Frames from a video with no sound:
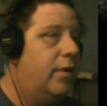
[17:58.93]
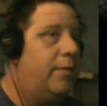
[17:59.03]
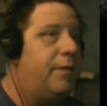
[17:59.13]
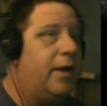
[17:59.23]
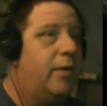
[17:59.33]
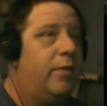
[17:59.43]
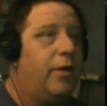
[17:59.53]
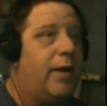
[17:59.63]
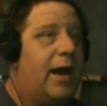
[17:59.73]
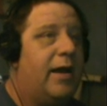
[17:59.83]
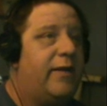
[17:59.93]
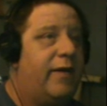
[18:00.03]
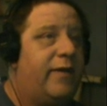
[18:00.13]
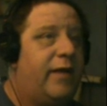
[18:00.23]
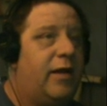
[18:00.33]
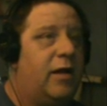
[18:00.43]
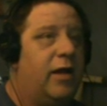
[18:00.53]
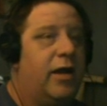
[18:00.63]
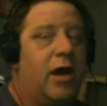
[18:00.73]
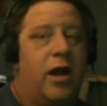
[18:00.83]
up there where you access it and
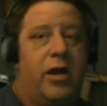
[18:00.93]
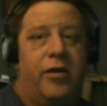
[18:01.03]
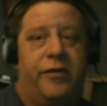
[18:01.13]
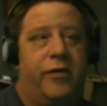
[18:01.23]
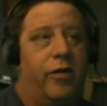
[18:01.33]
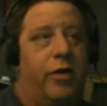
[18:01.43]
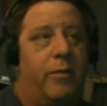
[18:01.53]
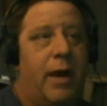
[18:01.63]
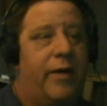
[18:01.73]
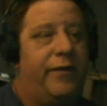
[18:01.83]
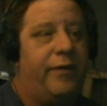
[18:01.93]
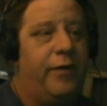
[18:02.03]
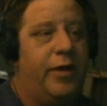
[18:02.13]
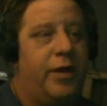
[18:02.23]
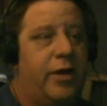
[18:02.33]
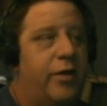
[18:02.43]
click on it or scroll your mouse to it and you